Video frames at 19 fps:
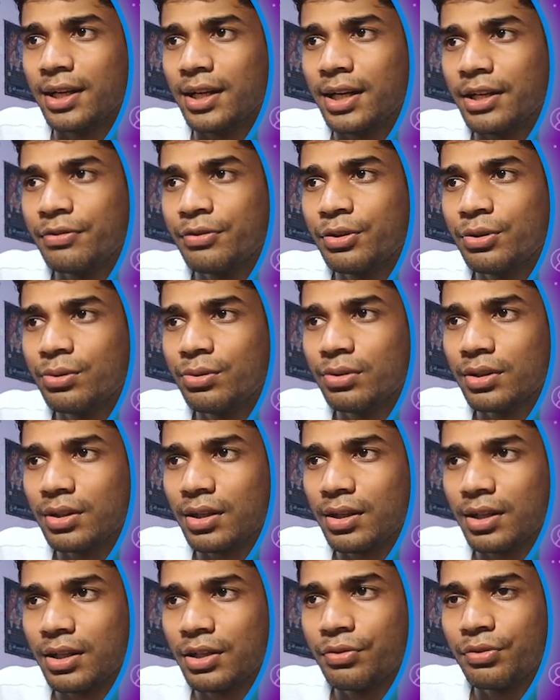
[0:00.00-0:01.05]
if
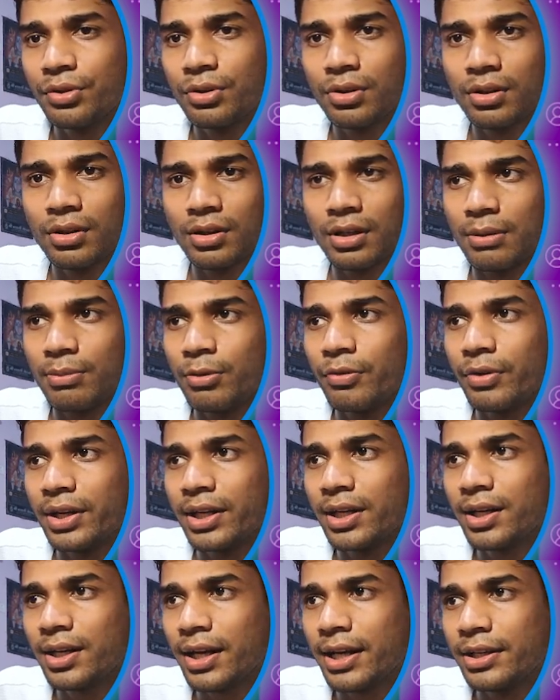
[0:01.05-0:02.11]
you come over
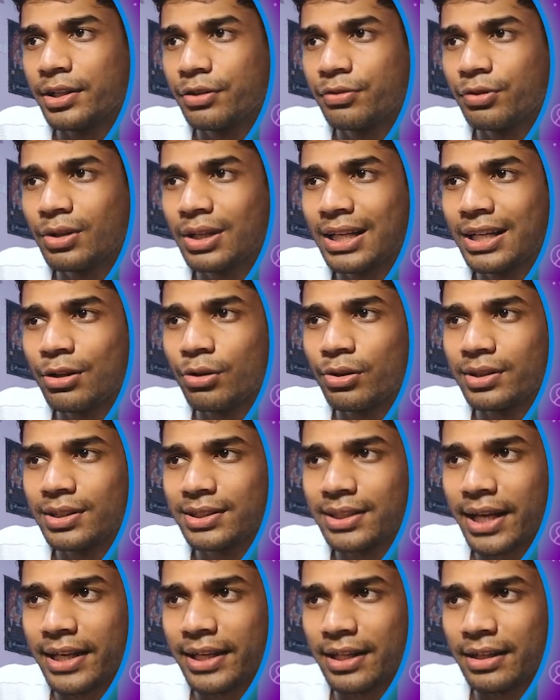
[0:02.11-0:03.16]
here and if you click on
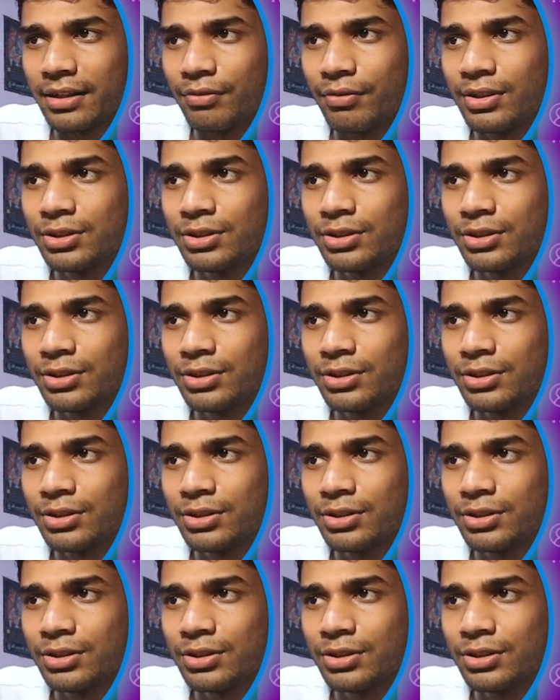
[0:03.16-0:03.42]
this icon,